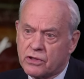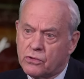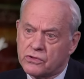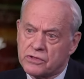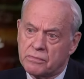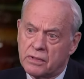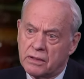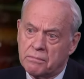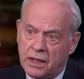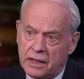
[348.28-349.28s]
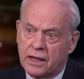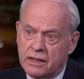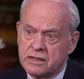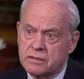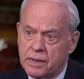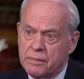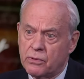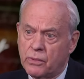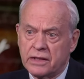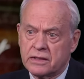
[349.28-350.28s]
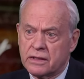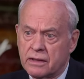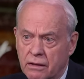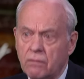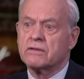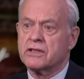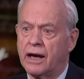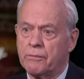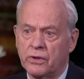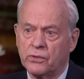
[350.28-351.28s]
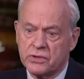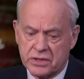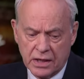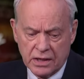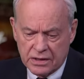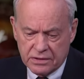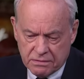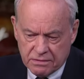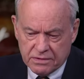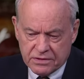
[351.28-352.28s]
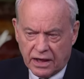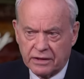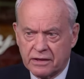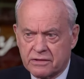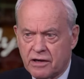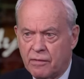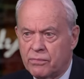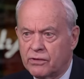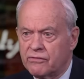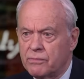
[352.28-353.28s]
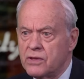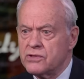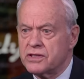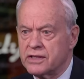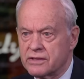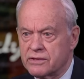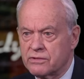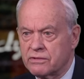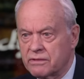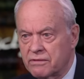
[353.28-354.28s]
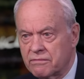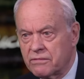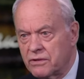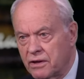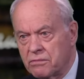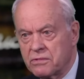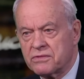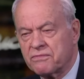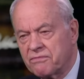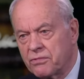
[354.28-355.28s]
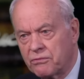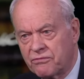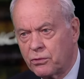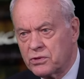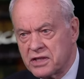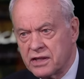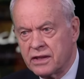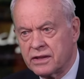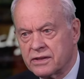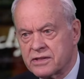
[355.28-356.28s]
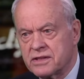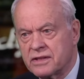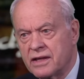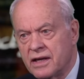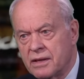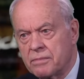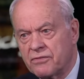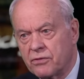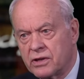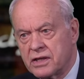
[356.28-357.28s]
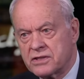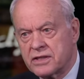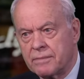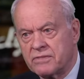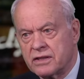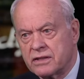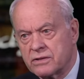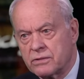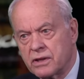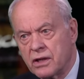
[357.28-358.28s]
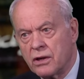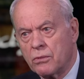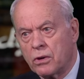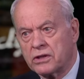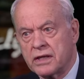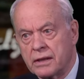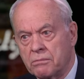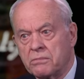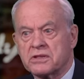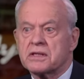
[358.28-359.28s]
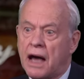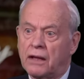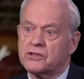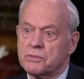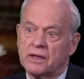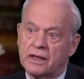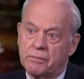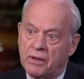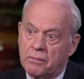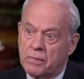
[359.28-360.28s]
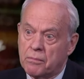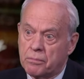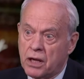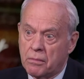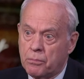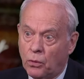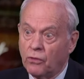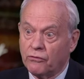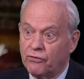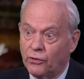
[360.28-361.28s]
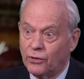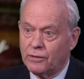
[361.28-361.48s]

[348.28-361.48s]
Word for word: records that in many cases people waited a long time. We always cite the example of Moses, who, you know, was forty years and yeah. before he stepped into what he was ultimately b b born for.